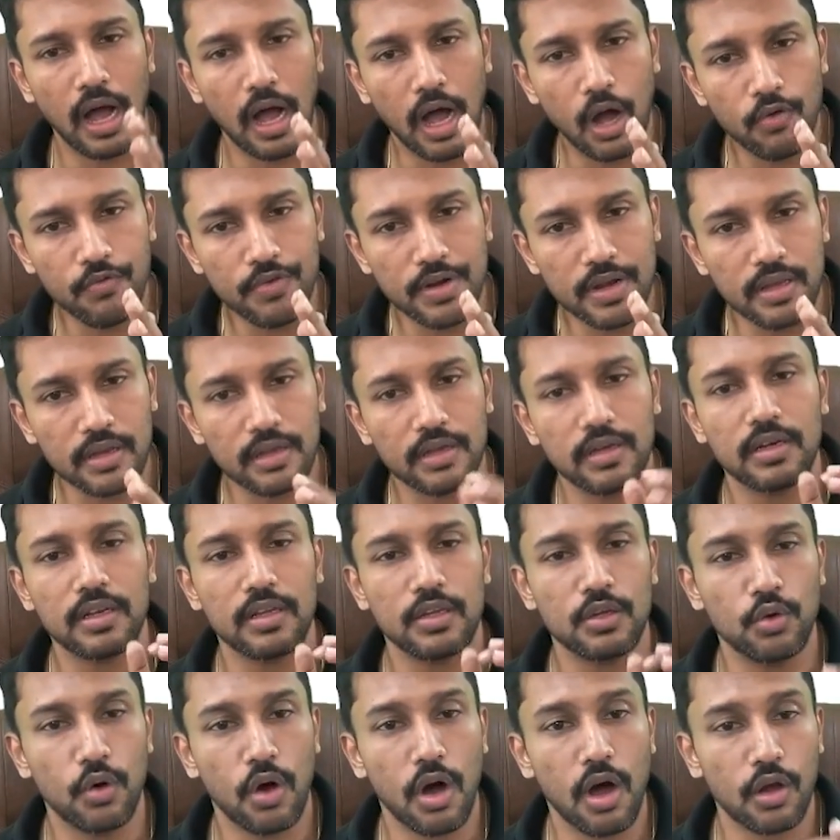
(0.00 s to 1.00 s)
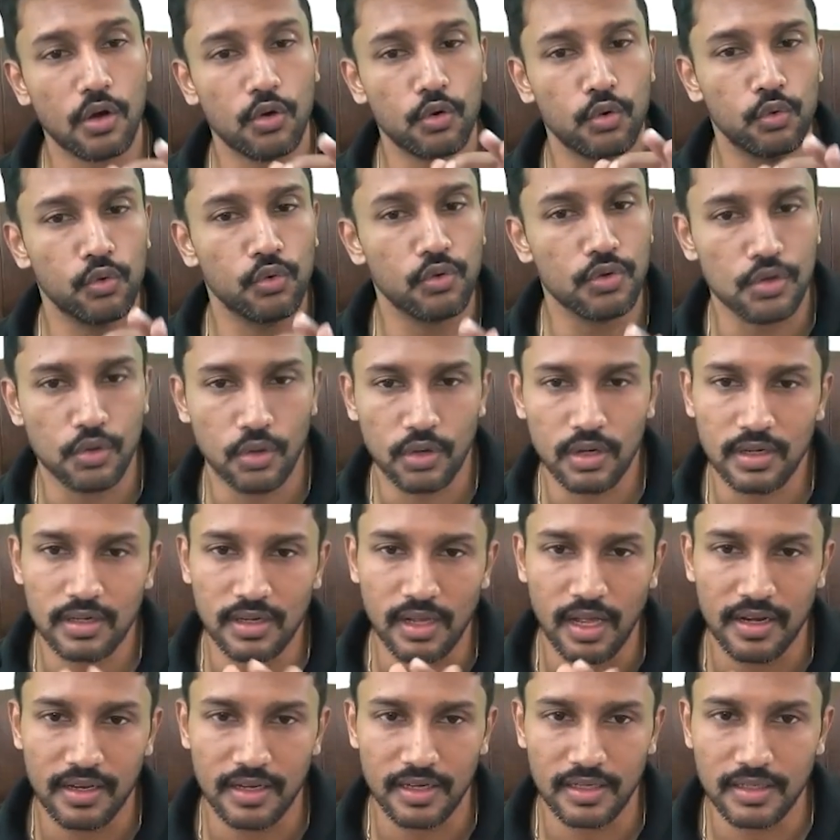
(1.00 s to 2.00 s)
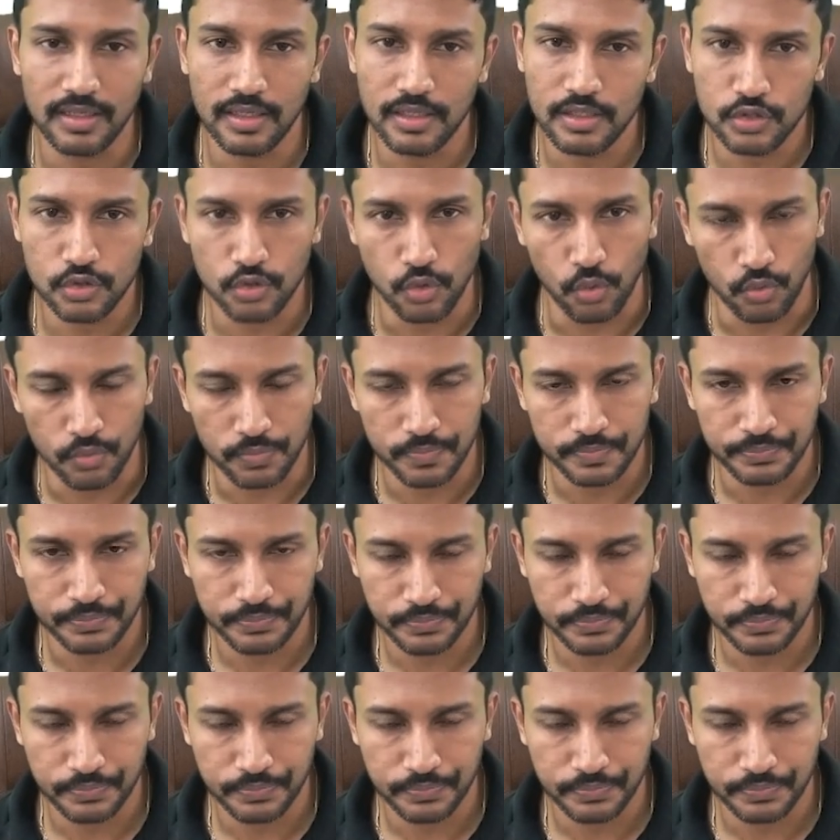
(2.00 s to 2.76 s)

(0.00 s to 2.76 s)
how near you are to your target score.